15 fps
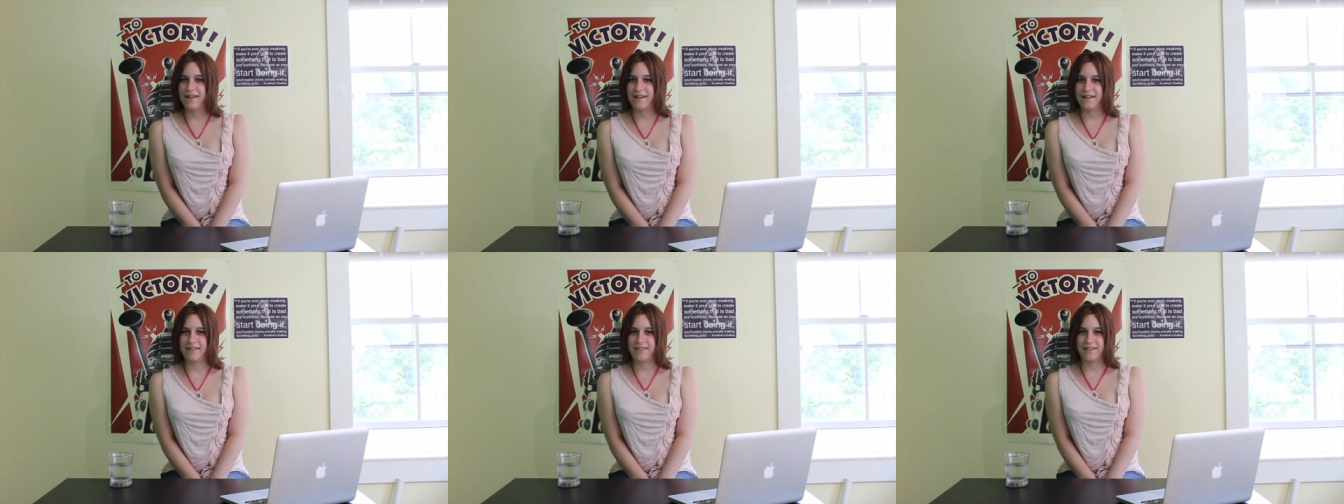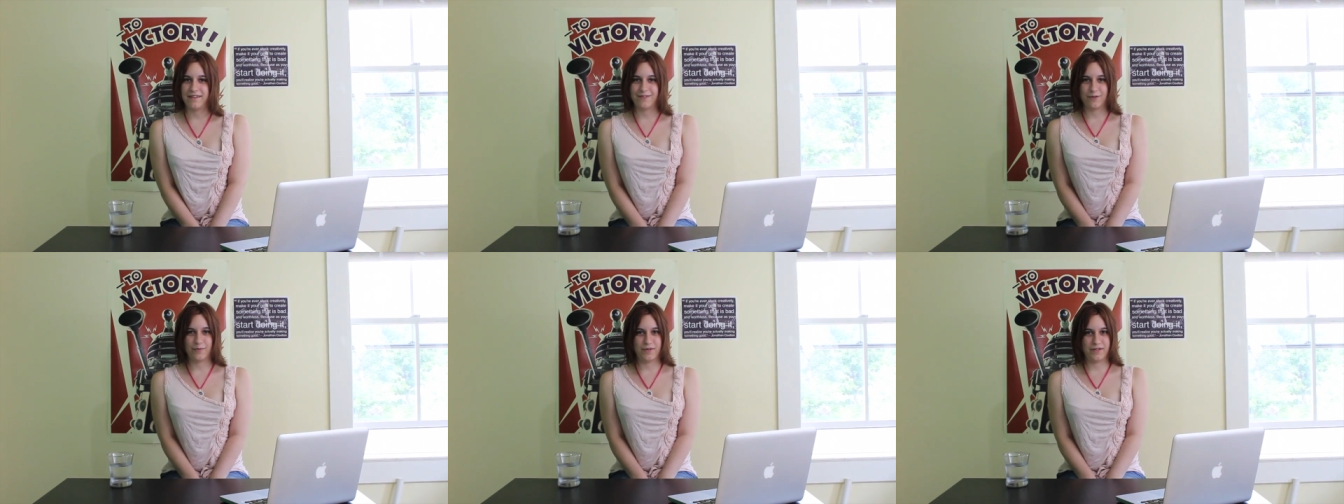and I
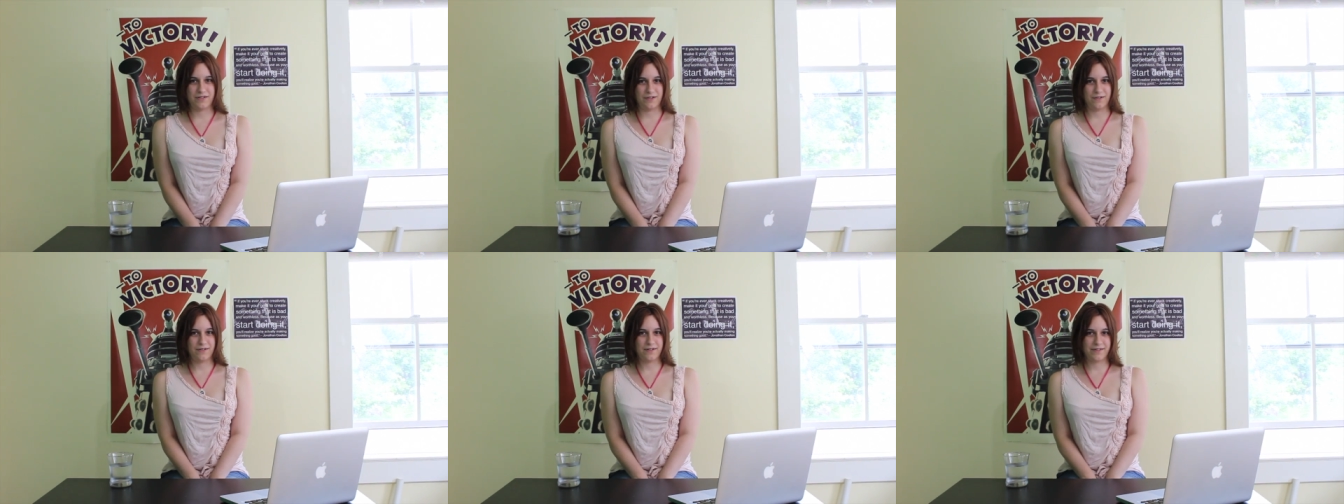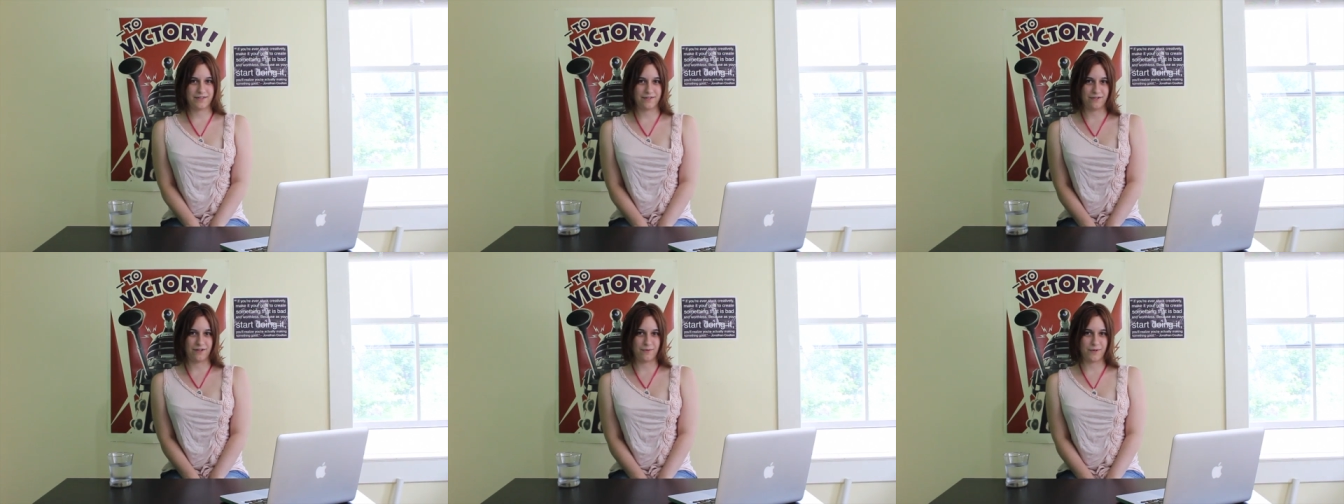think you'll be too, because
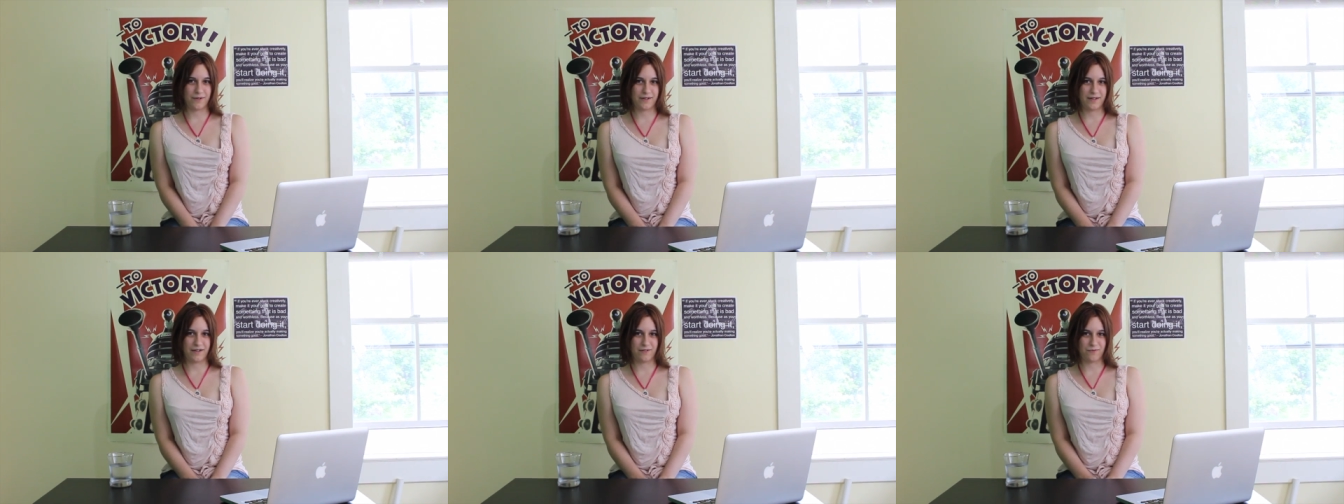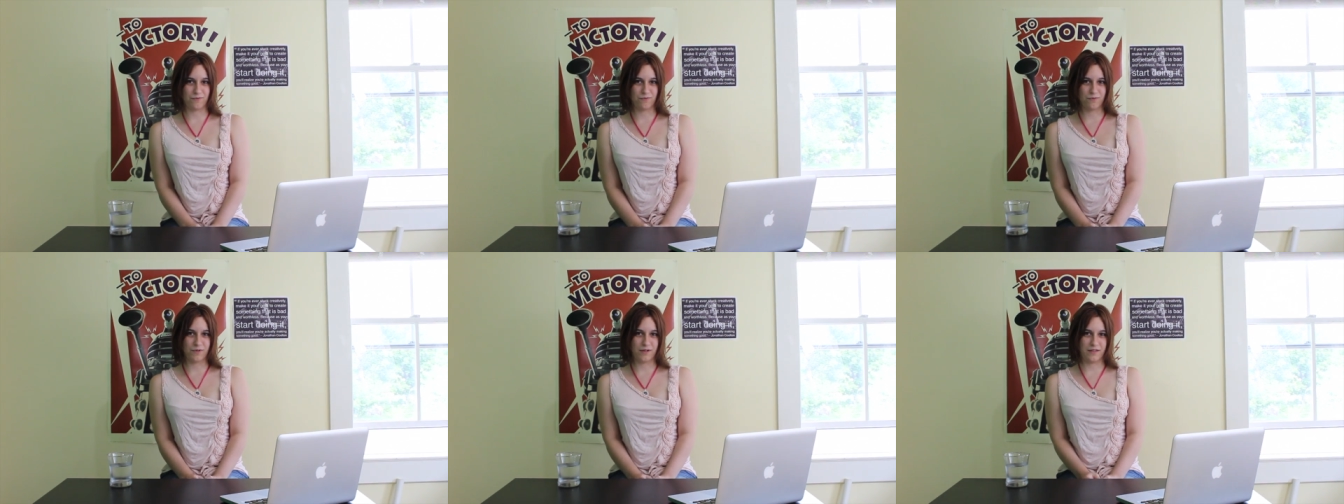they're all working
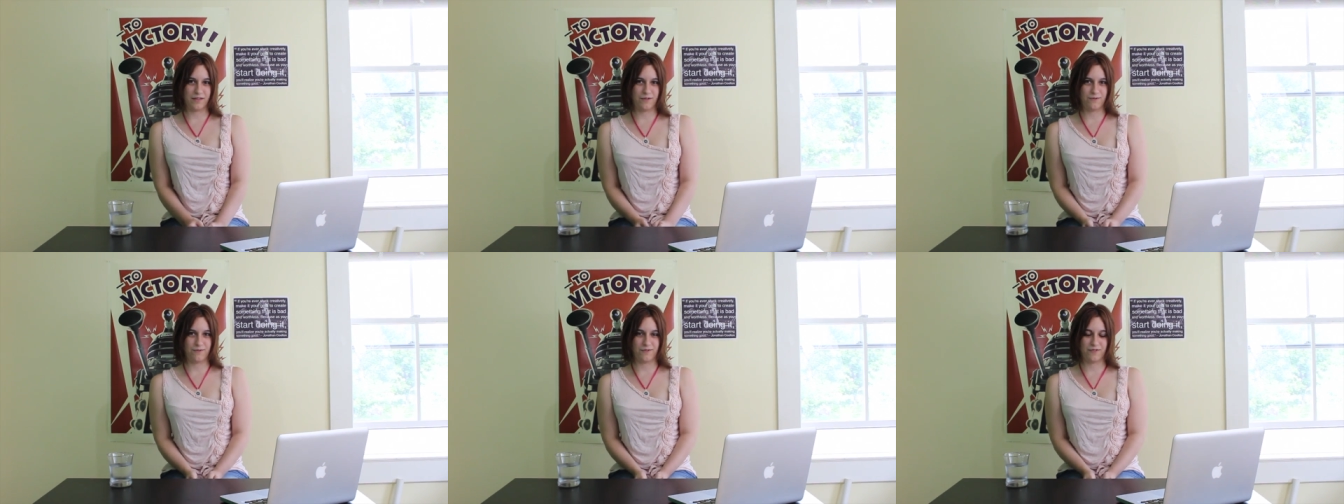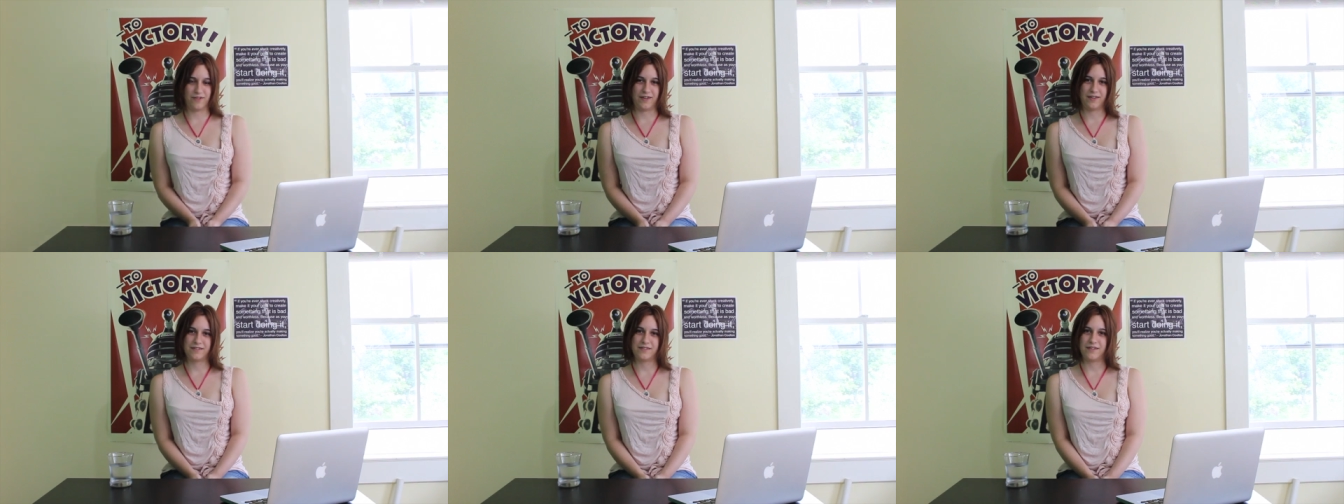on really cool
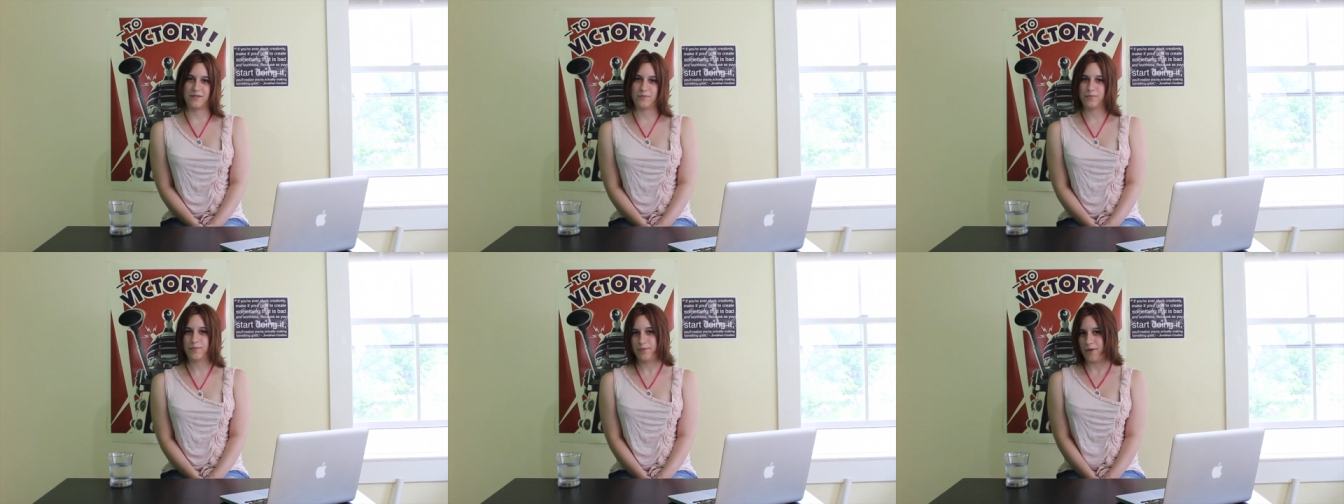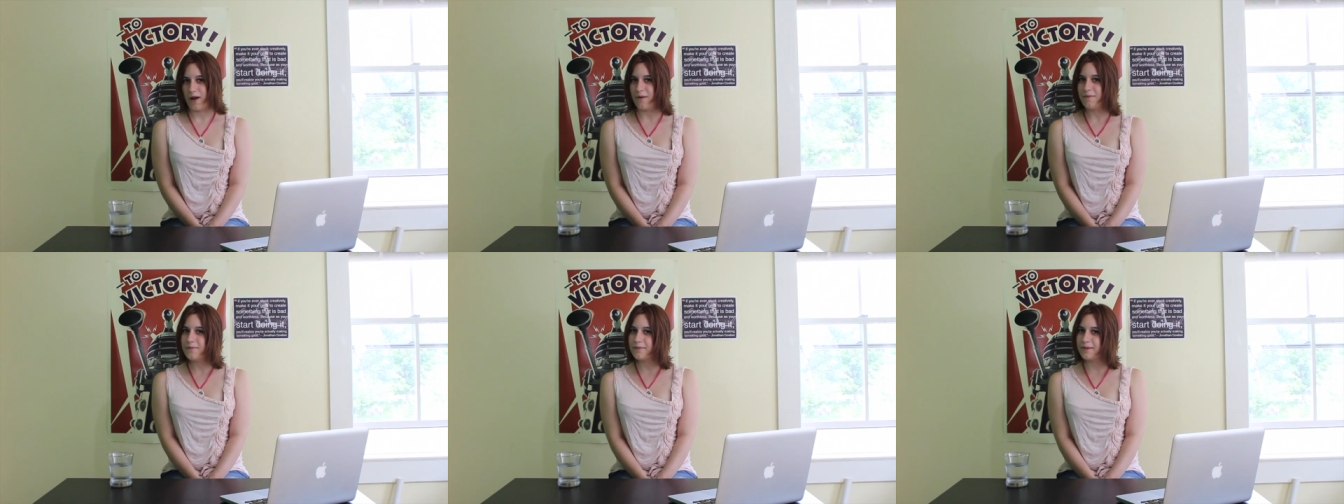things that you
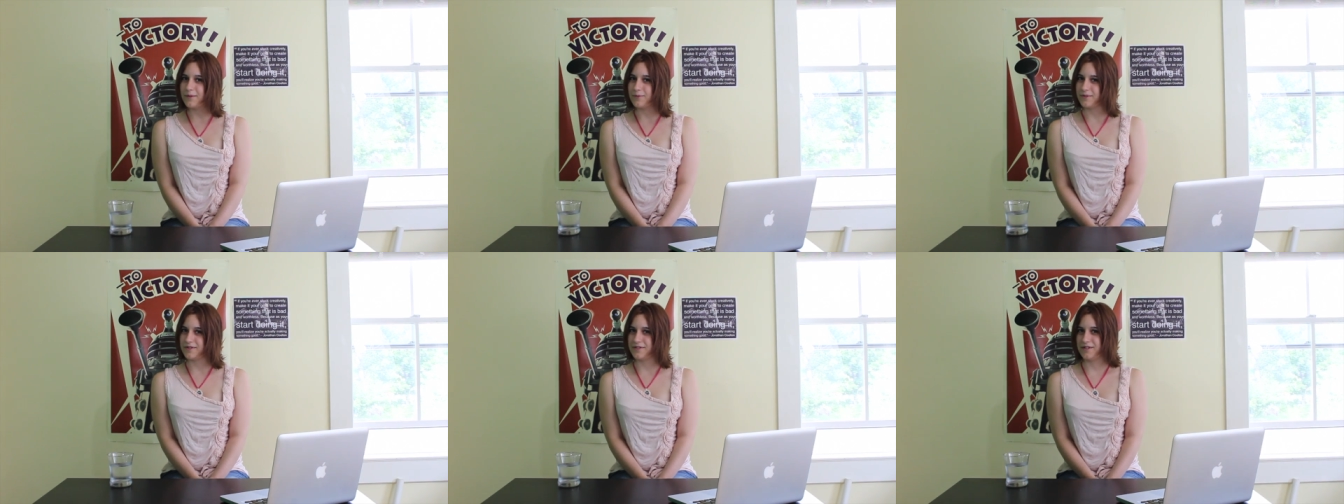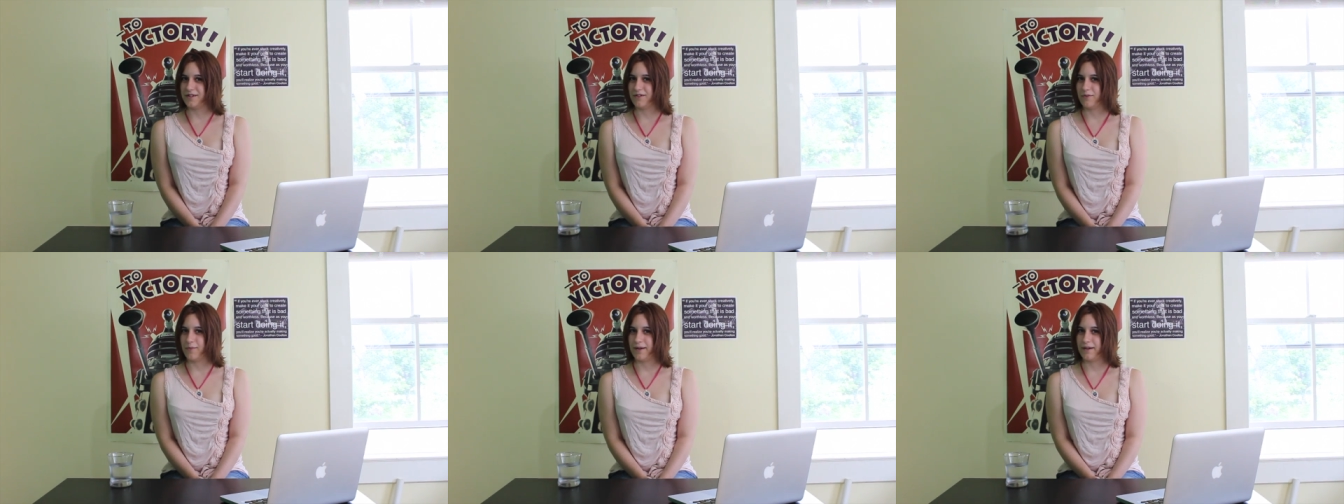probably want to
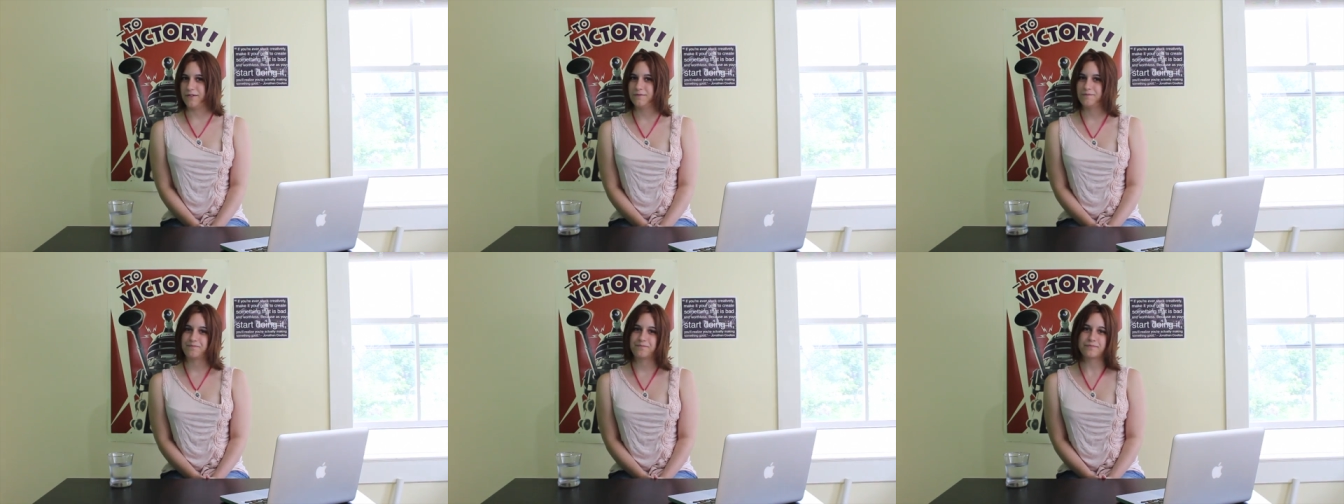know about.